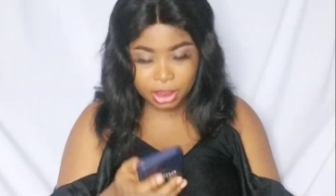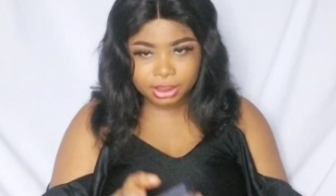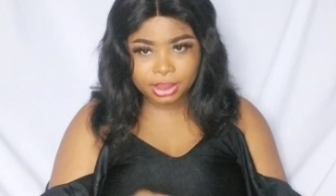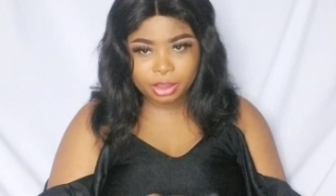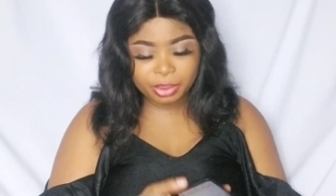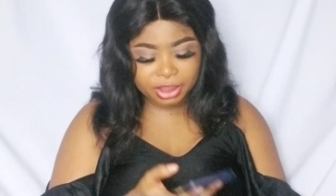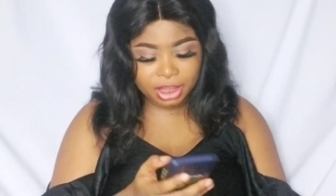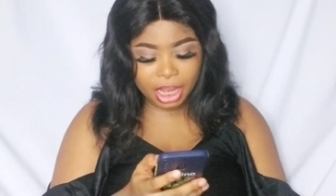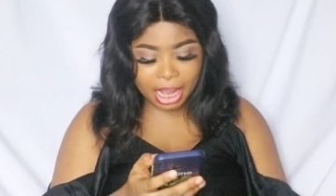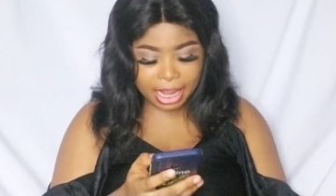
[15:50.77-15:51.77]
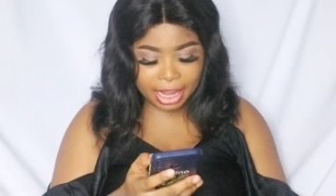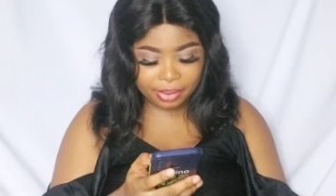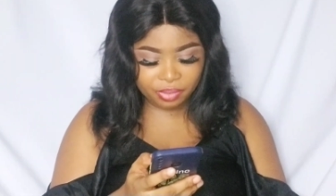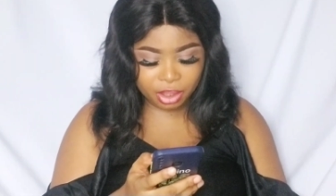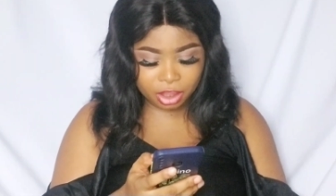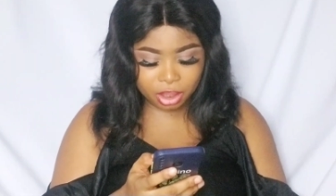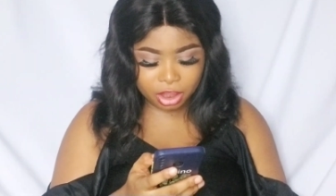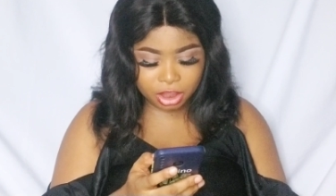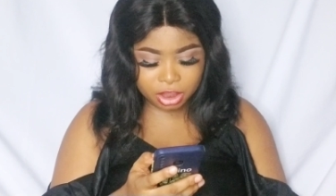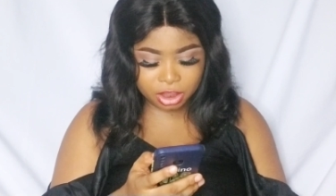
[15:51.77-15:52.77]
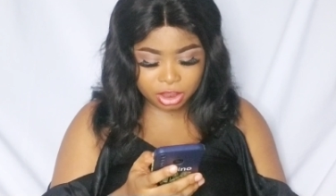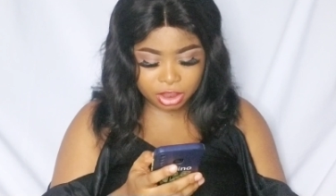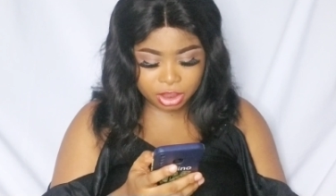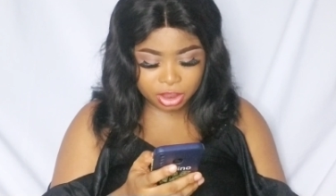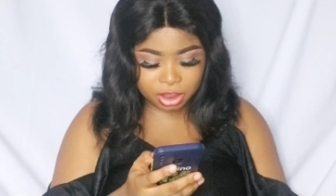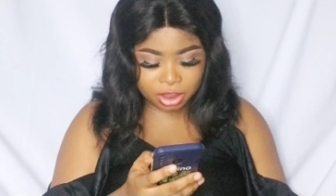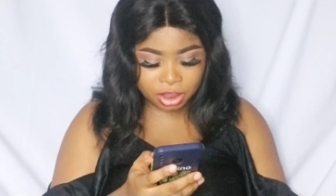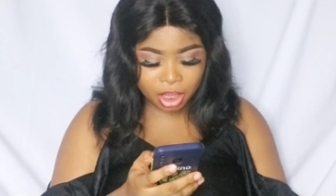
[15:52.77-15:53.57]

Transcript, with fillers: The next celebrity I have here is